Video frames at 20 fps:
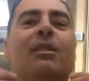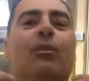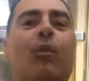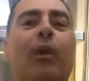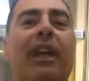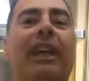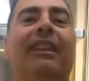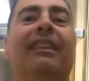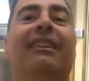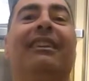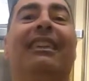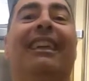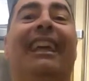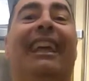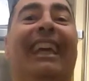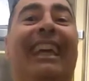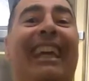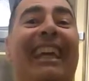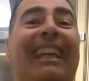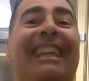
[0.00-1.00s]
sweet,
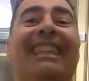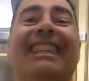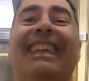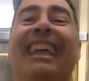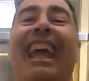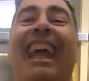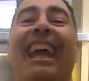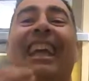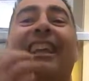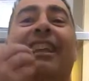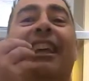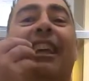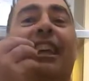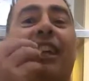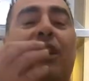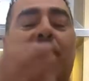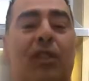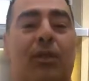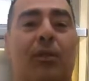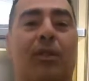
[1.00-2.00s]
easy and
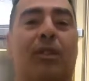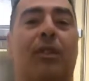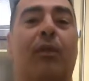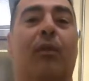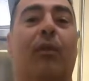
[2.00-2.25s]
delicious.